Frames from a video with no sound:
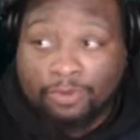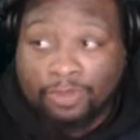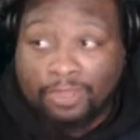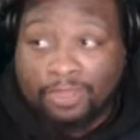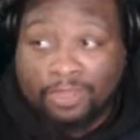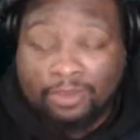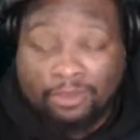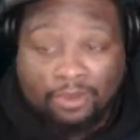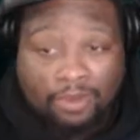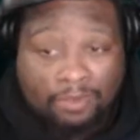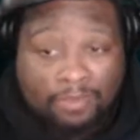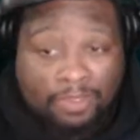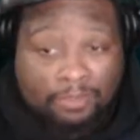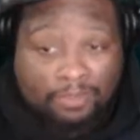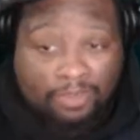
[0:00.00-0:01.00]
again, you know what I
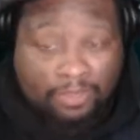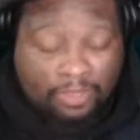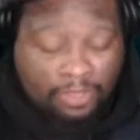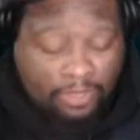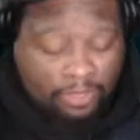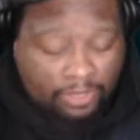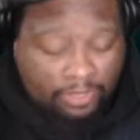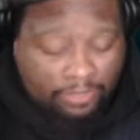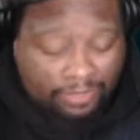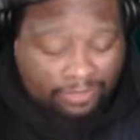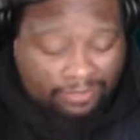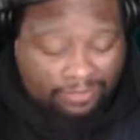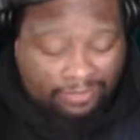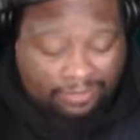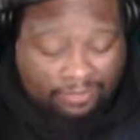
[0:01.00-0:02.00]
mean? But
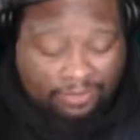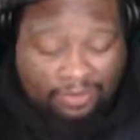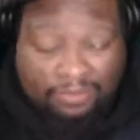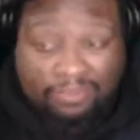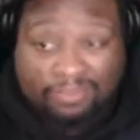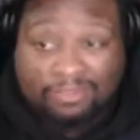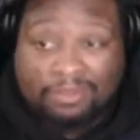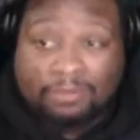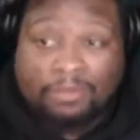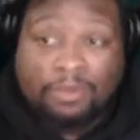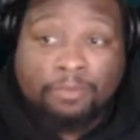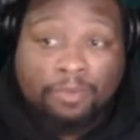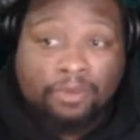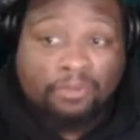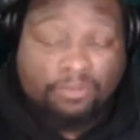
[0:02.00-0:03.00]
this is this is something
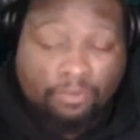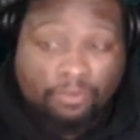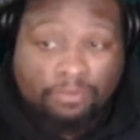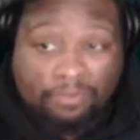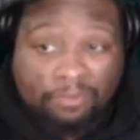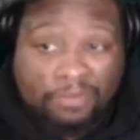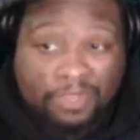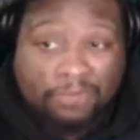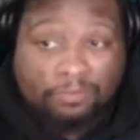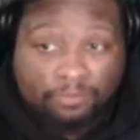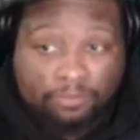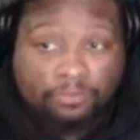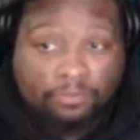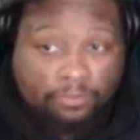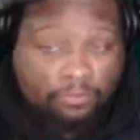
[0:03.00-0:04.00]
personal for me
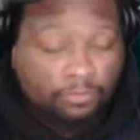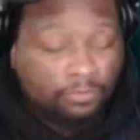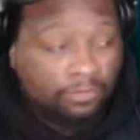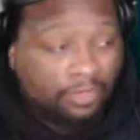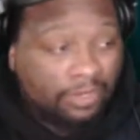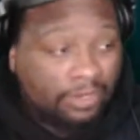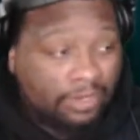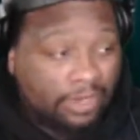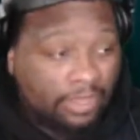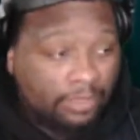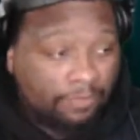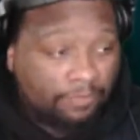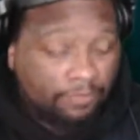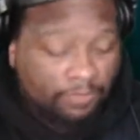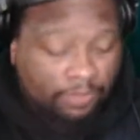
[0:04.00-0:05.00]
on that.
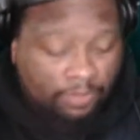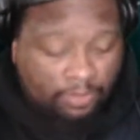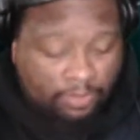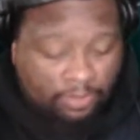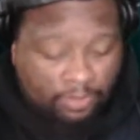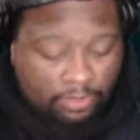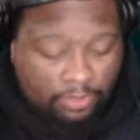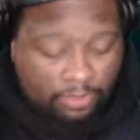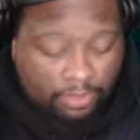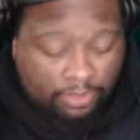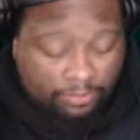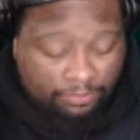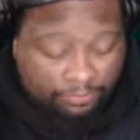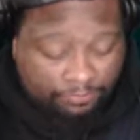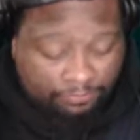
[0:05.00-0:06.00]
Um